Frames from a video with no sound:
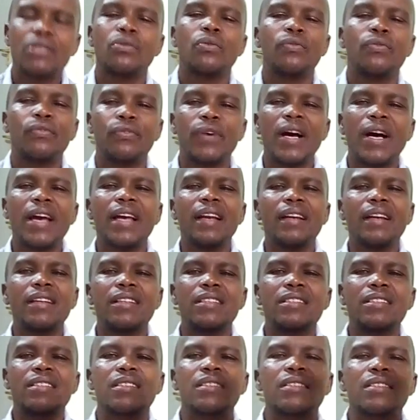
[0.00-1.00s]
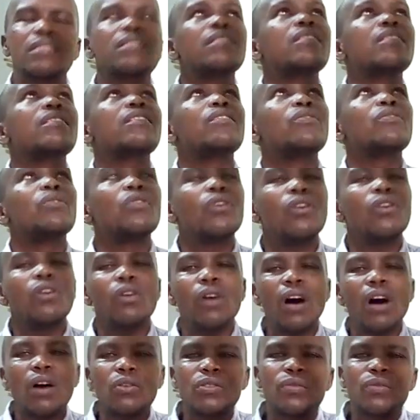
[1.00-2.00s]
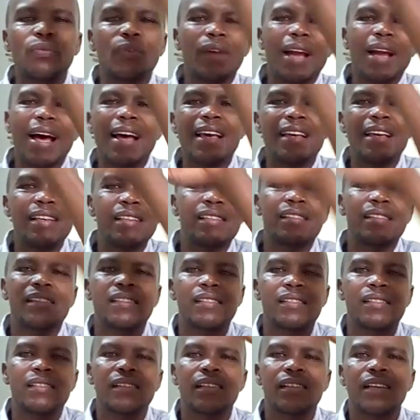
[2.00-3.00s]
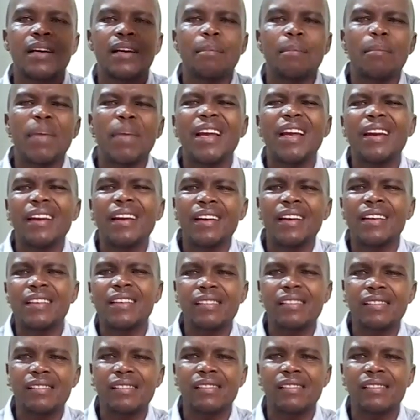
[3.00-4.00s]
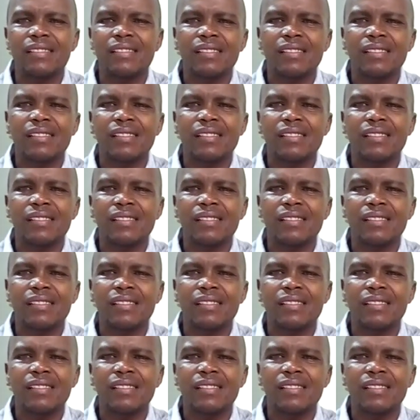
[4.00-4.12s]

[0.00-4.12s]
at a time when meat was to be hanged somewhere in the house